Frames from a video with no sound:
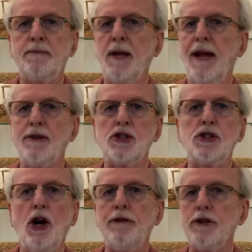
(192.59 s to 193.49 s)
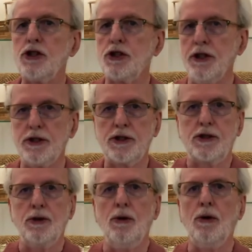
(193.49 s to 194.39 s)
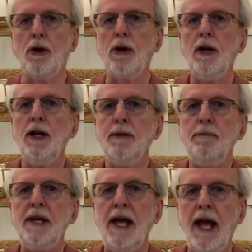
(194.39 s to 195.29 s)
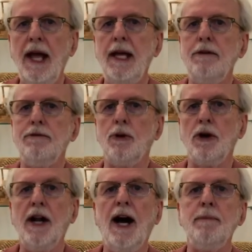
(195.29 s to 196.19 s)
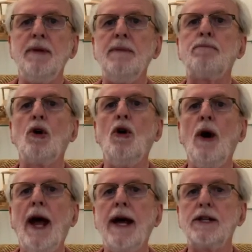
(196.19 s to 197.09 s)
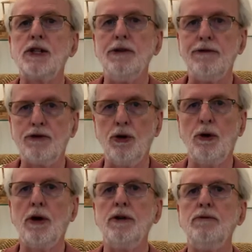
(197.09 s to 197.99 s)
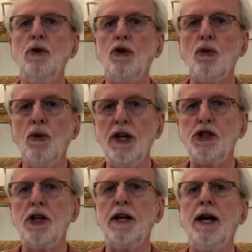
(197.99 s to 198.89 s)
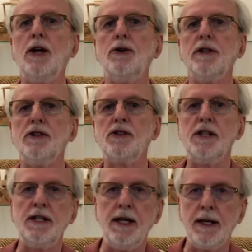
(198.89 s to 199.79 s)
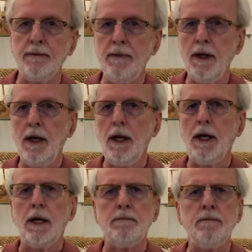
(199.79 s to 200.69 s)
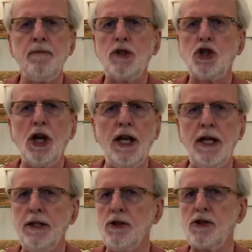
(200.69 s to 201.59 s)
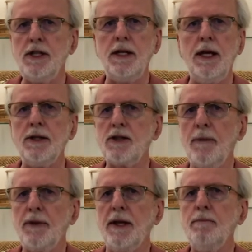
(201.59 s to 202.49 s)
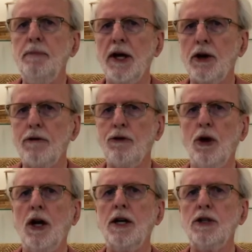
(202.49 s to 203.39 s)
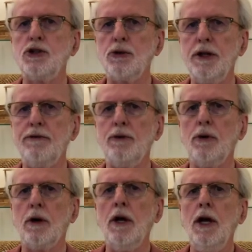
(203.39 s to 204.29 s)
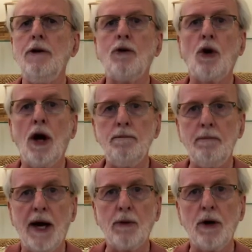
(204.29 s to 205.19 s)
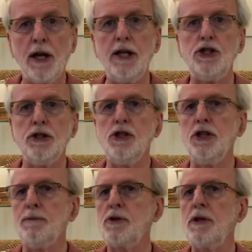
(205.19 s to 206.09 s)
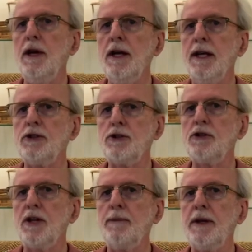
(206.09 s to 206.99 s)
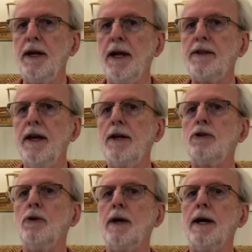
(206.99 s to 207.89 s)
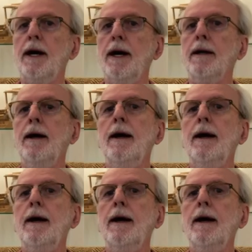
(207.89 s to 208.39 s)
have a selfishness or behave or not be proactive toward reaching out and seeking change, seeking something better for our country, for my relationships? Is there something like that going on?